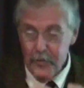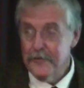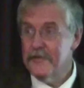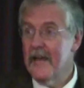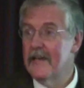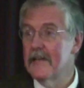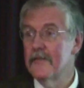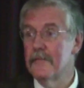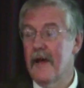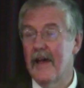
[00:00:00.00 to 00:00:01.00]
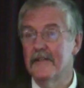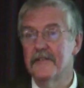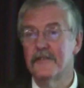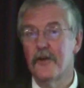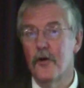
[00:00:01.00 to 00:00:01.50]
understanding of the
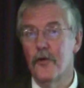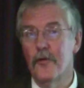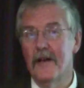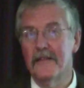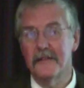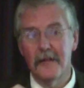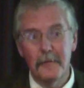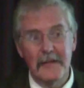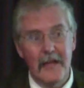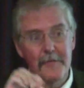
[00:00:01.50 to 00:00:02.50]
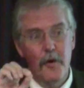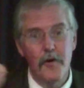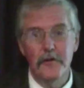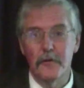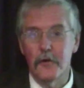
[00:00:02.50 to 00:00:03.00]
past. So it's a little bit like a
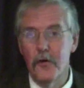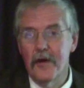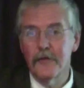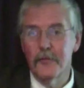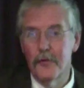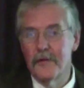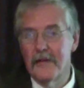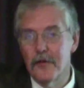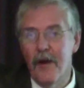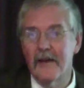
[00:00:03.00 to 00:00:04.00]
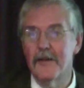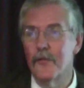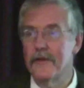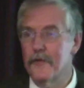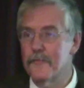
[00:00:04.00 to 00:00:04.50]
particle going through and
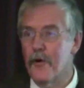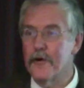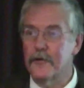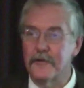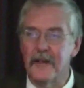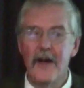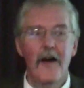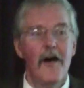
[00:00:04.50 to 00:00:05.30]
interacting with other particles.